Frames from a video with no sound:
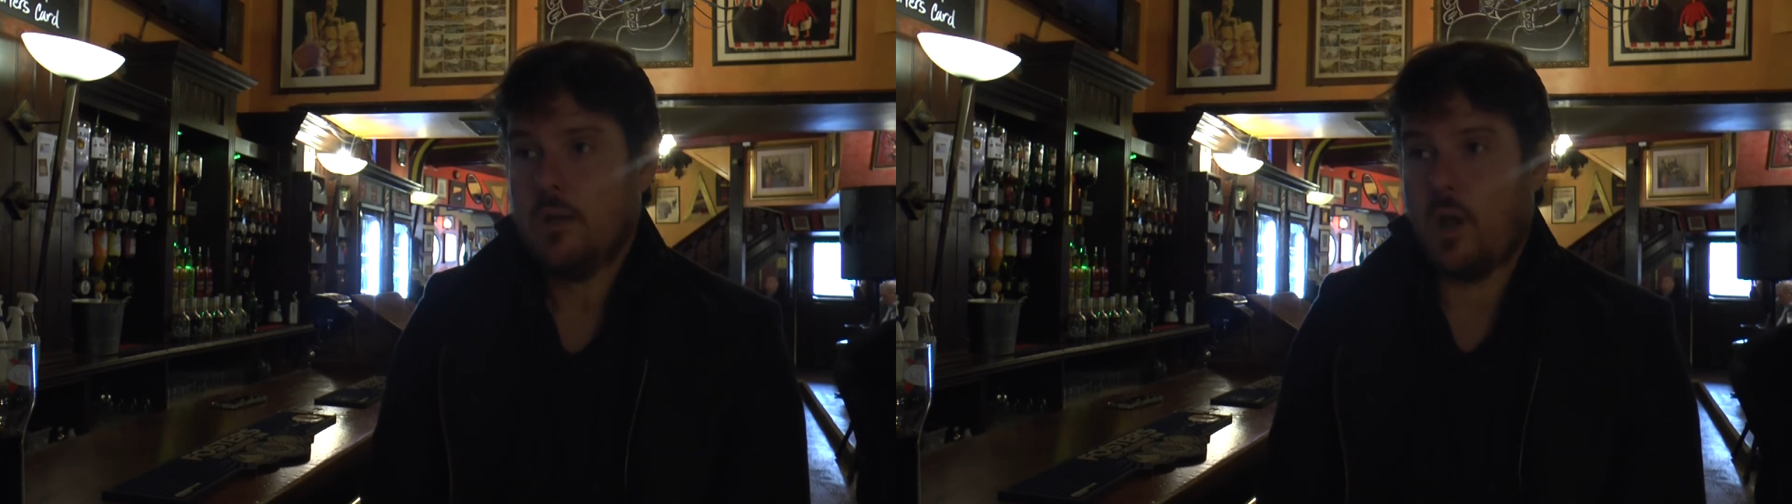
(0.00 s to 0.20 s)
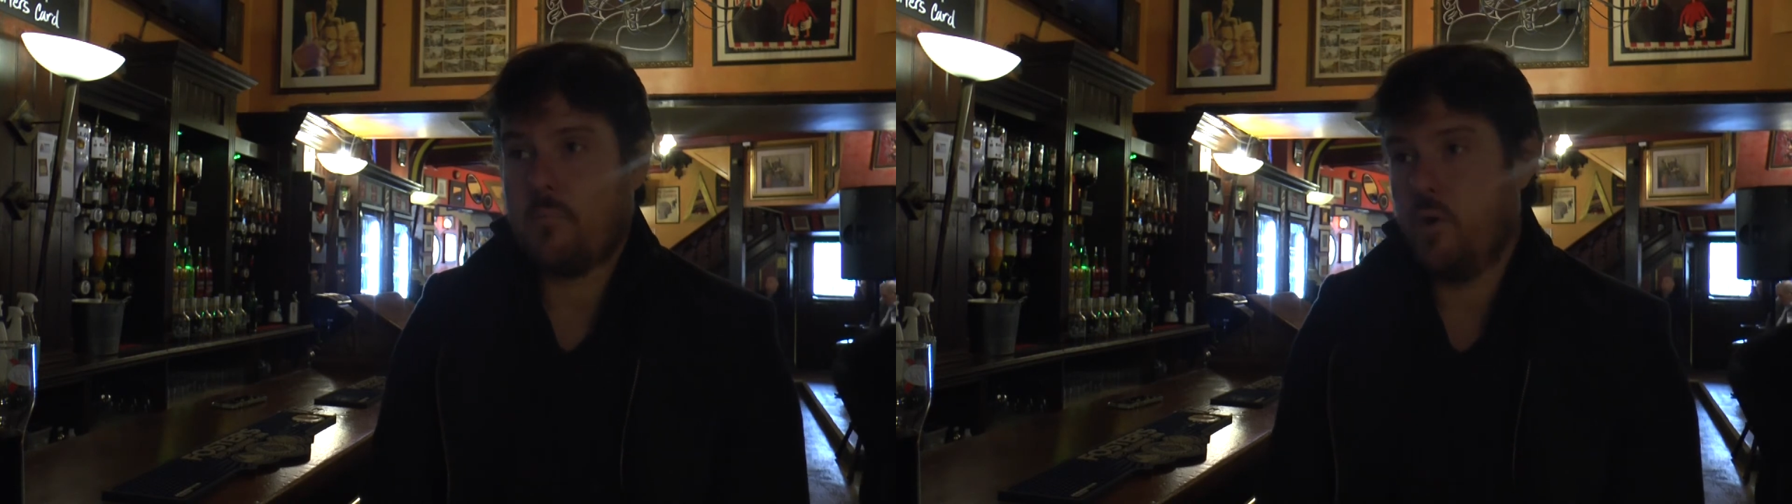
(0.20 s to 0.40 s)

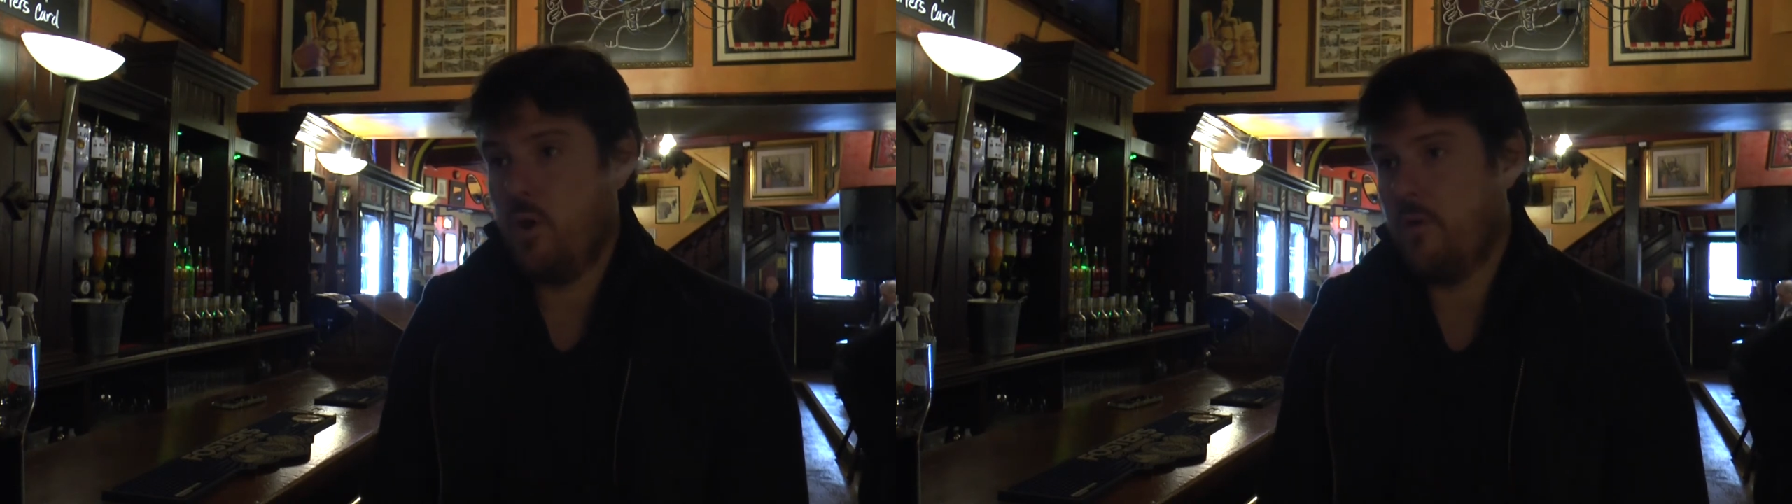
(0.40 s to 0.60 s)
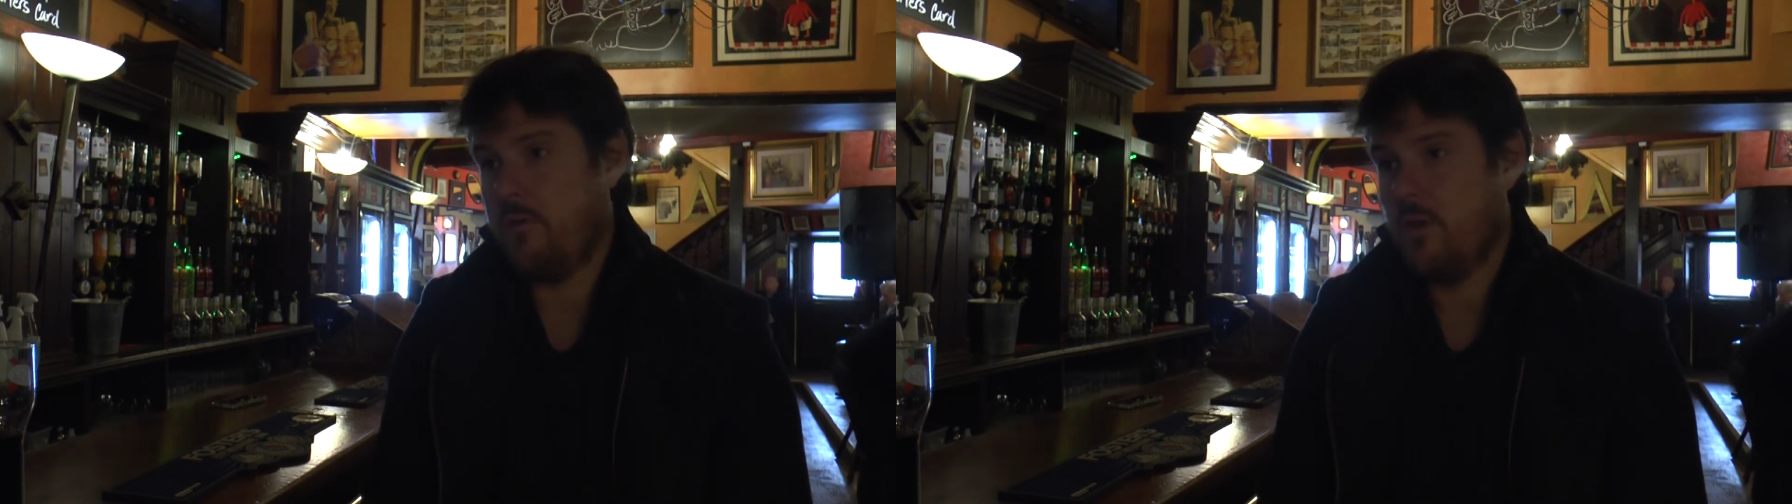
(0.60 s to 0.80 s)
like
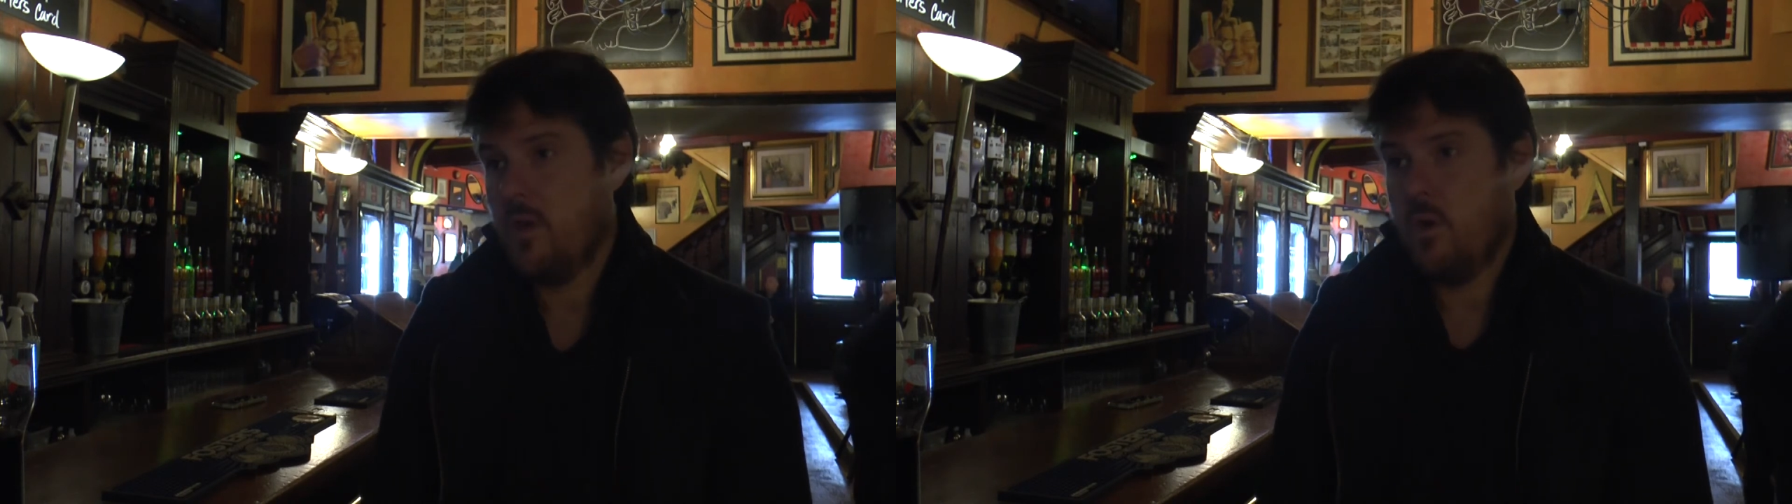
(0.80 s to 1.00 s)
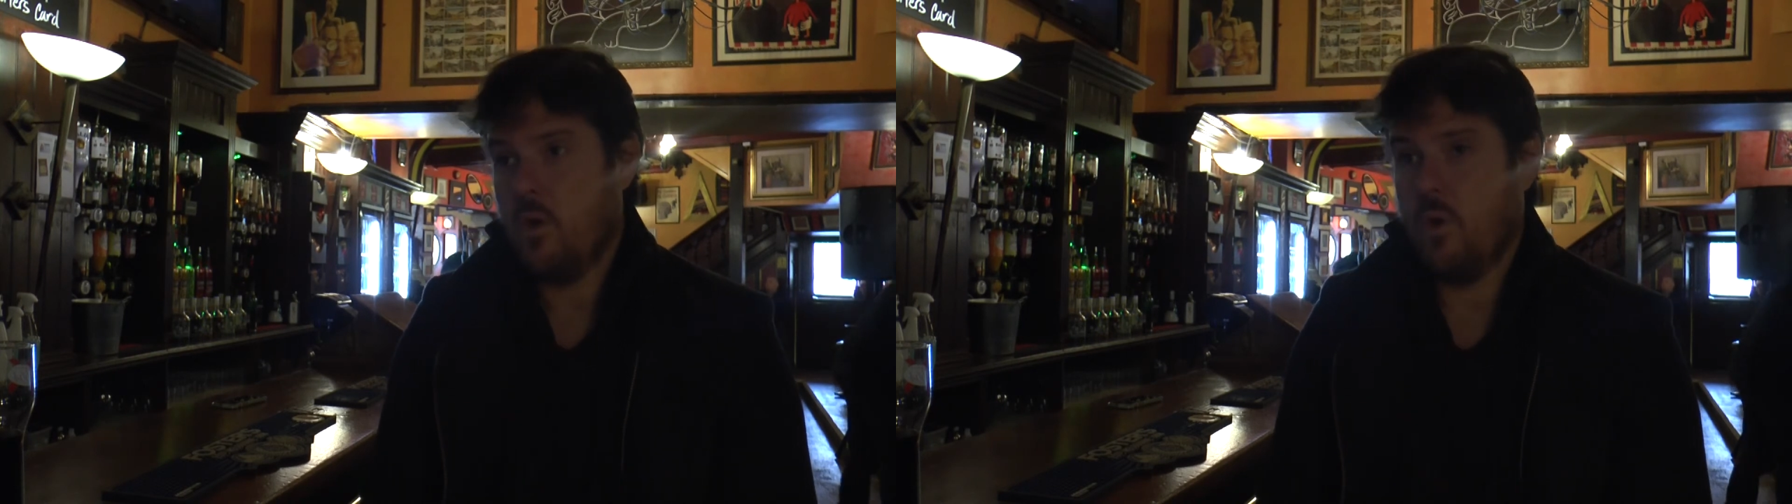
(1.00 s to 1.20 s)
Perth
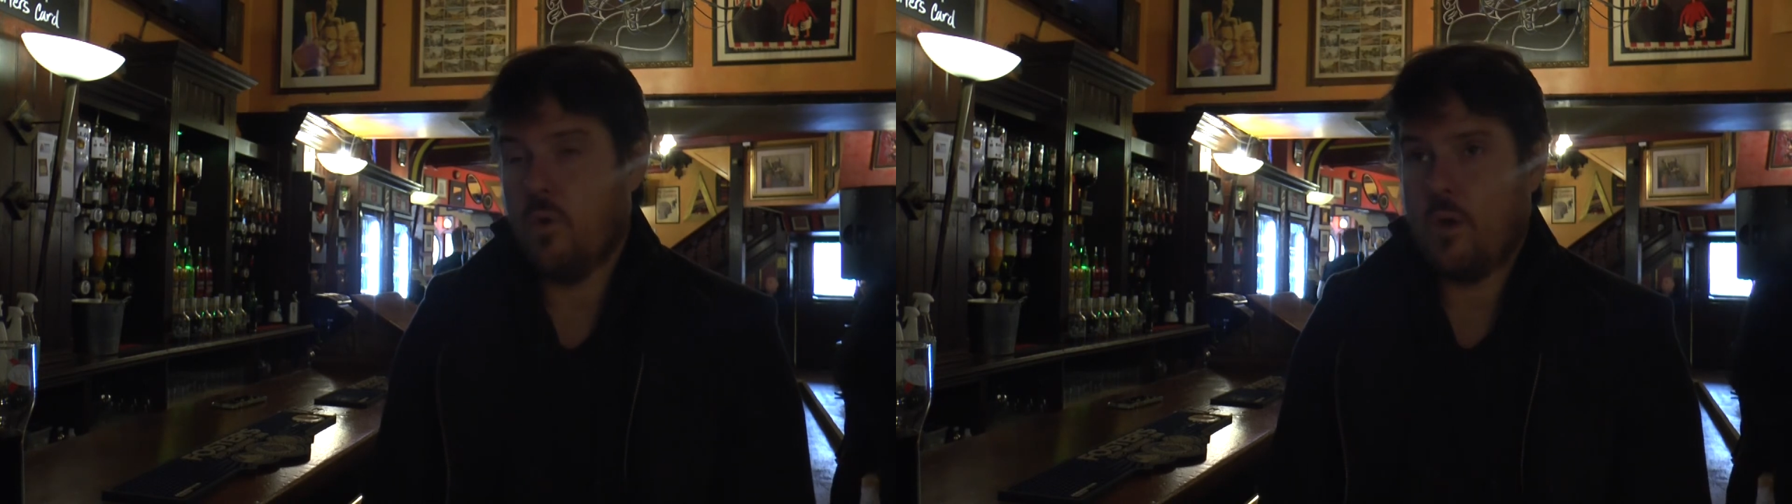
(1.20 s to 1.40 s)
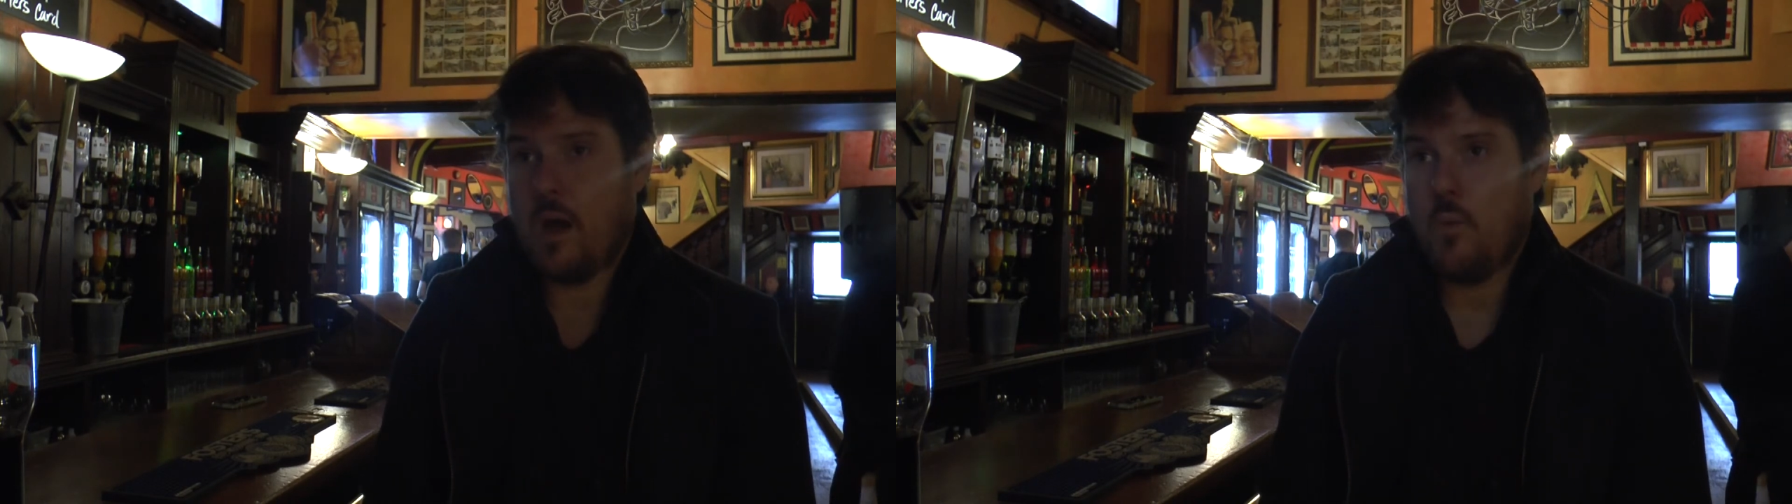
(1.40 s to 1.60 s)

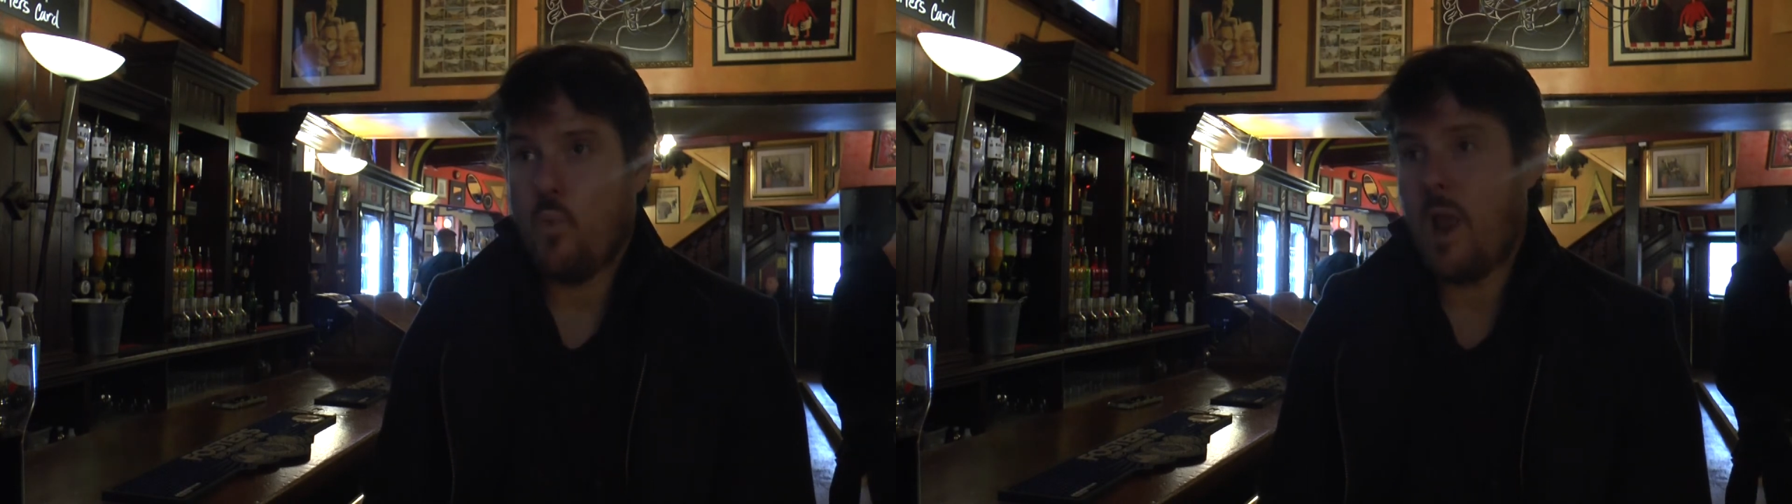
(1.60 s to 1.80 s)
or